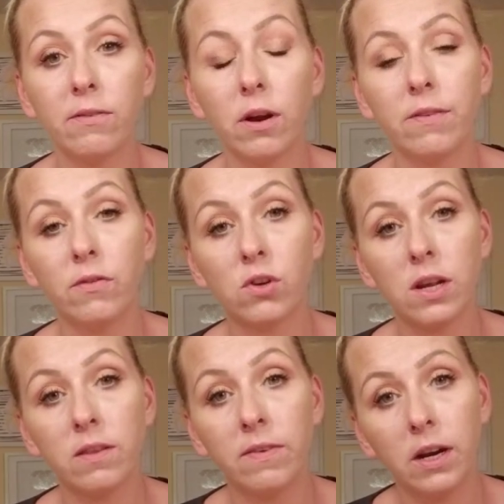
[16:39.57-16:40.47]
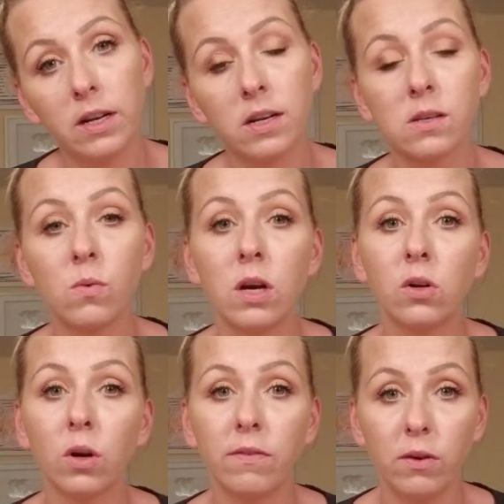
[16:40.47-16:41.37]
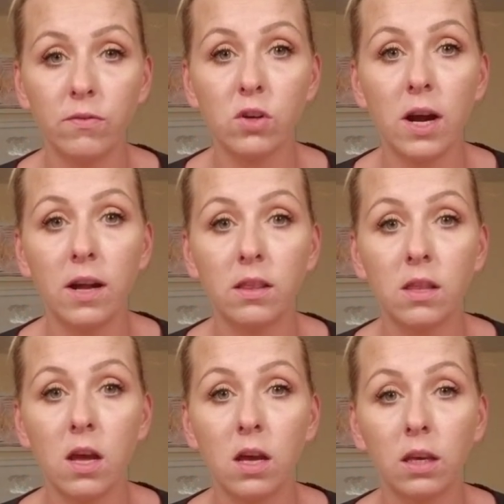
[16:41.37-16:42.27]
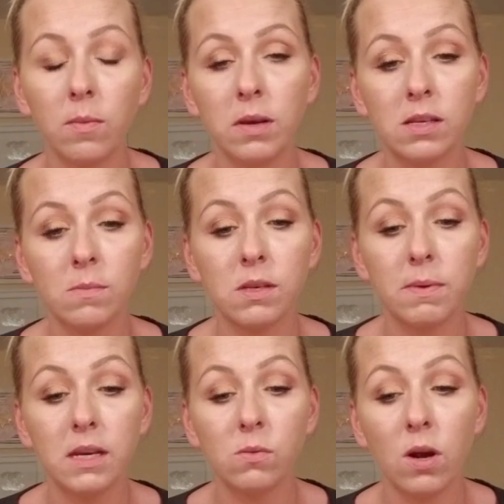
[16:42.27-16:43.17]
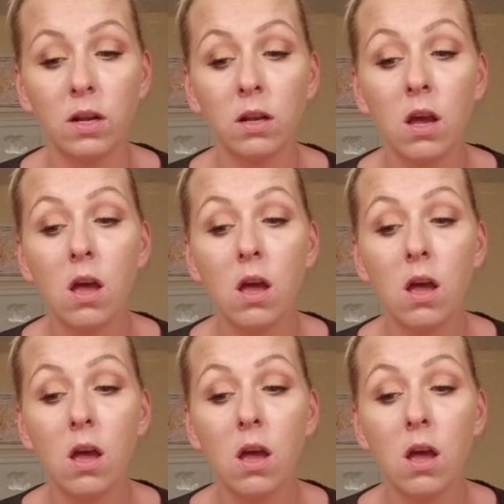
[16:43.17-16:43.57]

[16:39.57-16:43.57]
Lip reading: or if you've tried the fairy dust one, or if you've tried the Give Me Some Space one.